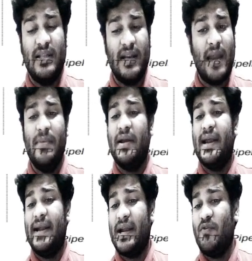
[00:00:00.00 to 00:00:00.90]
There can be a
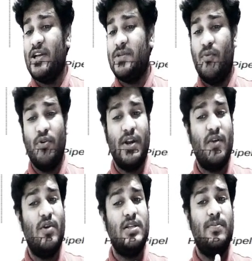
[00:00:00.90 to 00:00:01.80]
GET request, POT
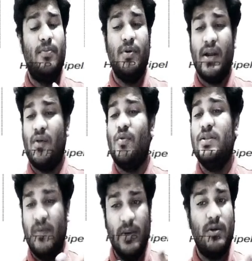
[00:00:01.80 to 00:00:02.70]
request, PUT
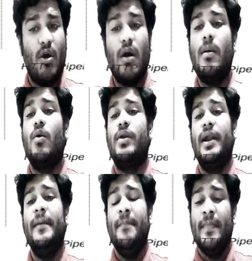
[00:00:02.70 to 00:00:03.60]
request. We will talk about
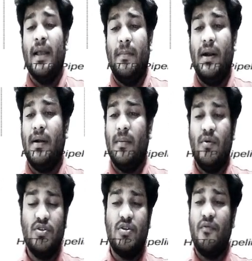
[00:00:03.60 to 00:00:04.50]
it. But
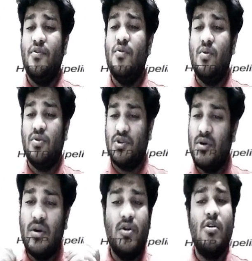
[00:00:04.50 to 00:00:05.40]
most of you
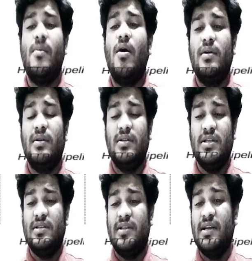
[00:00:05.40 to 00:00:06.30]
should know about
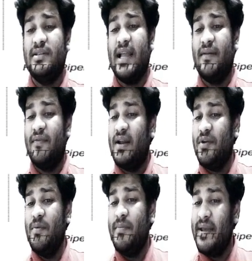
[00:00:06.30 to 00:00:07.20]
these things. Like
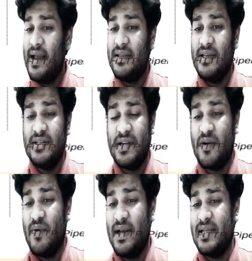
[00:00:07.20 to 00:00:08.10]
whenever you make these
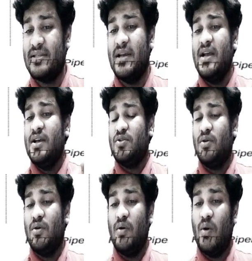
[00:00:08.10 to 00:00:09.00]
requests,
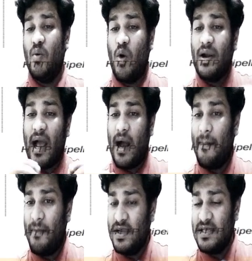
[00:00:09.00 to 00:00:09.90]
so what
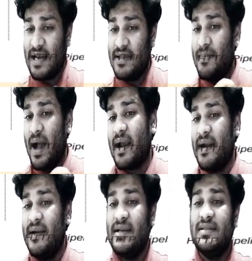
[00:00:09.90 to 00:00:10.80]
happens at the
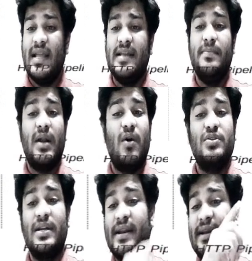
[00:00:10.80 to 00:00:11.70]
backend is like the
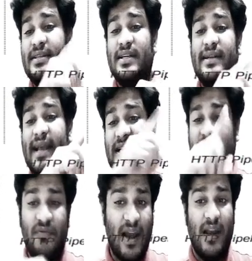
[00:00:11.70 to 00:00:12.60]
browser creates a
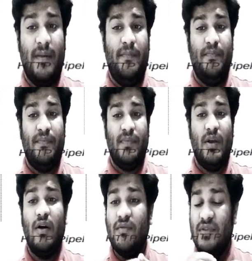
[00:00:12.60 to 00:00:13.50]
text file
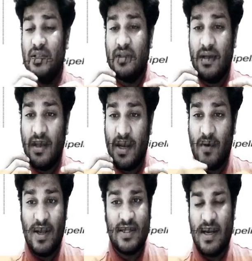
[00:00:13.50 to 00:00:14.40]
of this
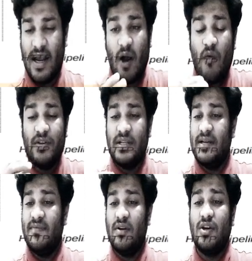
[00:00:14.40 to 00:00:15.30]
request. Obviously
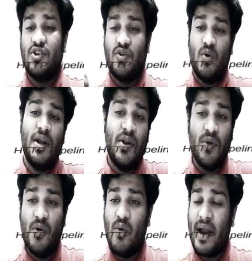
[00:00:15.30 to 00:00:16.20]
it will not show it
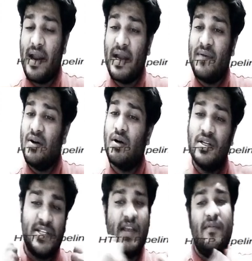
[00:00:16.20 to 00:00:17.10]
to you, and like it will not
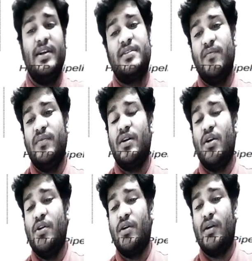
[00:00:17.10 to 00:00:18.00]
save it somewhere
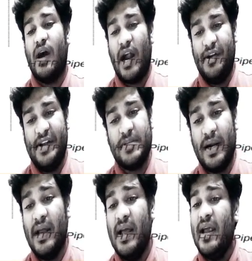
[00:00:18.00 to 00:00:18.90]
on your hard disk,
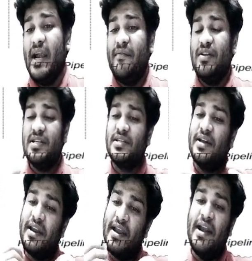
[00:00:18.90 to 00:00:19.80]
but it will just
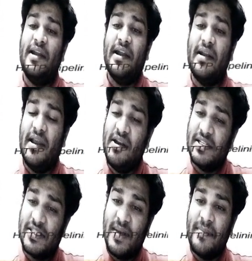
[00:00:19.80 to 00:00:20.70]
create it in
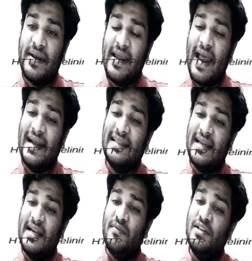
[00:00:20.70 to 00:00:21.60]
its memory, and
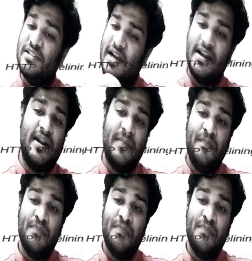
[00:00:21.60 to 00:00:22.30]
then it will send it.